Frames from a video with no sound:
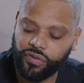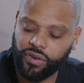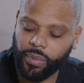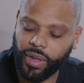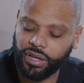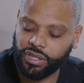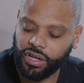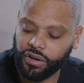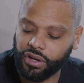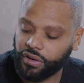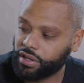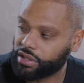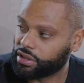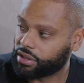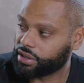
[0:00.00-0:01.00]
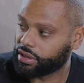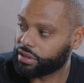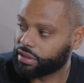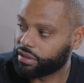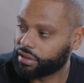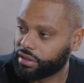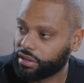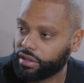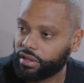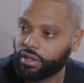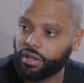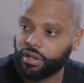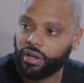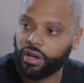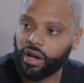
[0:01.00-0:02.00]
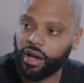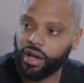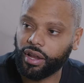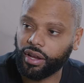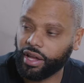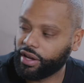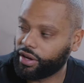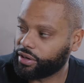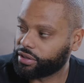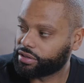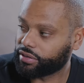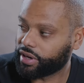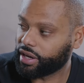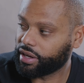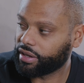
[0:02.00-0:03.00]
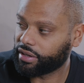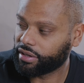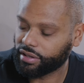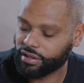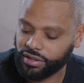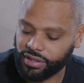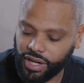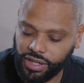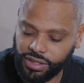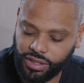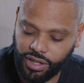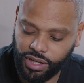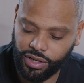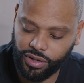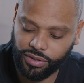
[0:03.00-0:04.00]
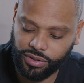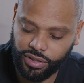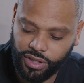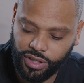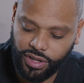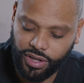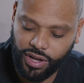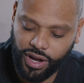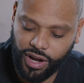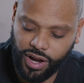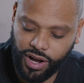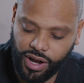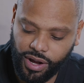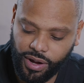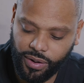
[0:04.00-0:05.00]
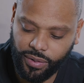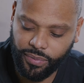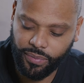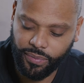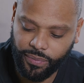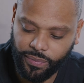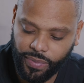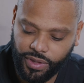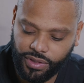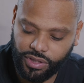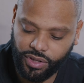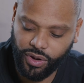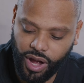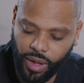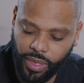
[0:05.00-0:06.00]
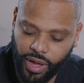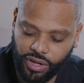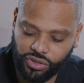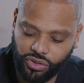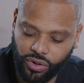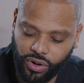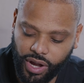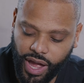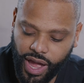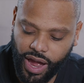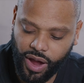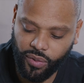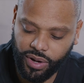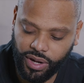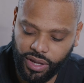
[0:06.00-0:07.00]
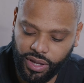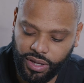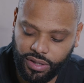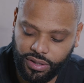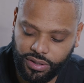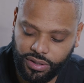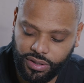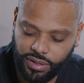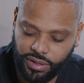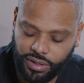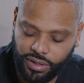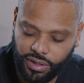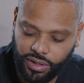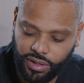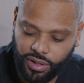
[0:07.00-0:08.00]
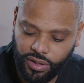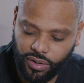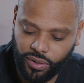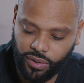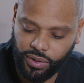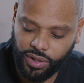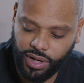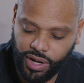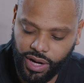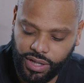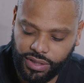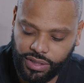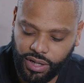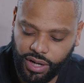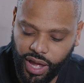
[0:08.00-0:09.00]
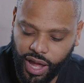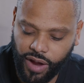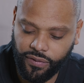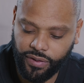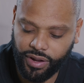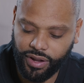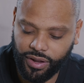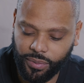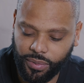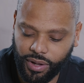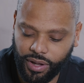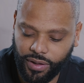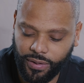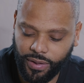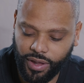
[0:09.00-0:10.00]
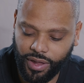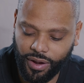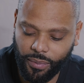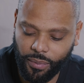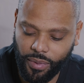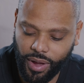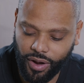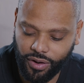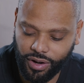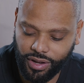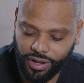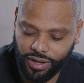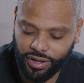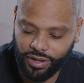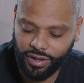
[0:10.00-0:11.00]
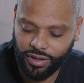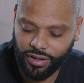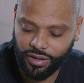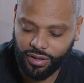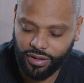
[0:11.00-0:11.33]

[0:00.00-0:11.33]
you're from Nigeria originally. Yeah. Lagos, right? Yeah. Shout out to Lagos. Um, out. So I'm not sure how it is on the continent of Africa, but in America,